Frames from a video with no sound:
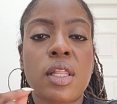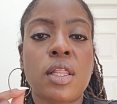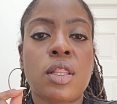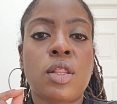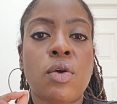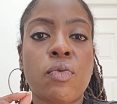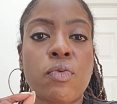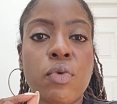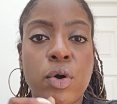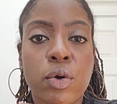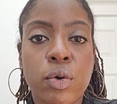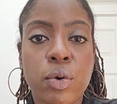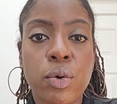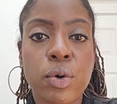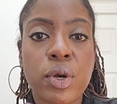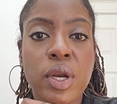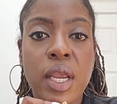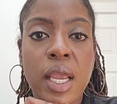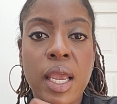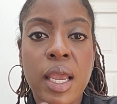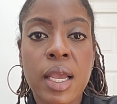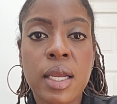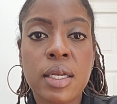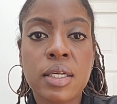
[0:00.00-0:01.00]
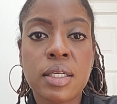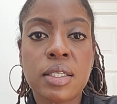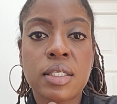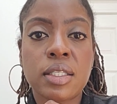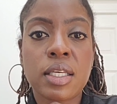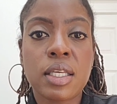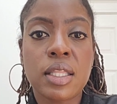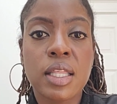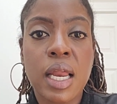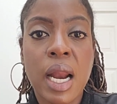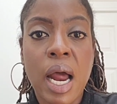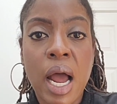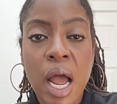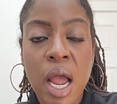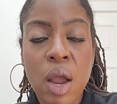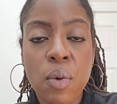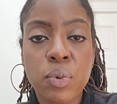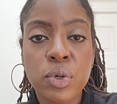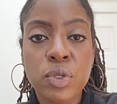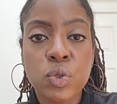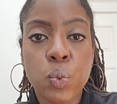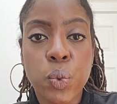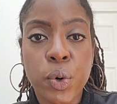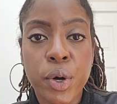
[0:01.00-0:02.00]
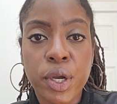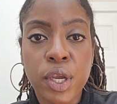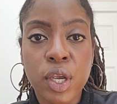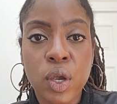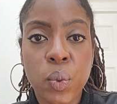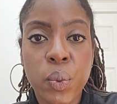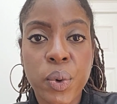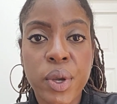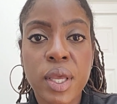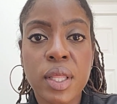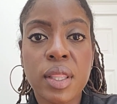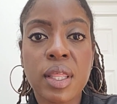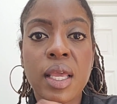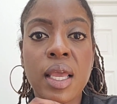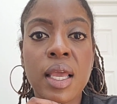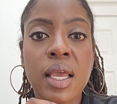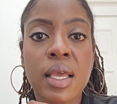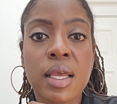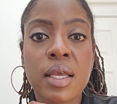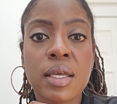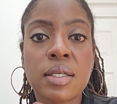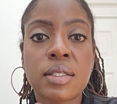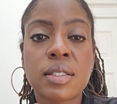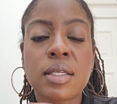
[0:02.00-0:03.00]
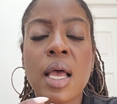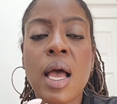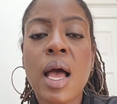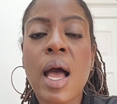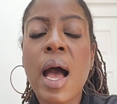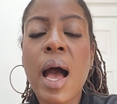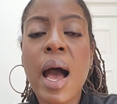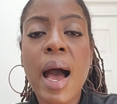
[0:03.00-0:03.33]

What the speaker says: the recruiting agency that I was working with is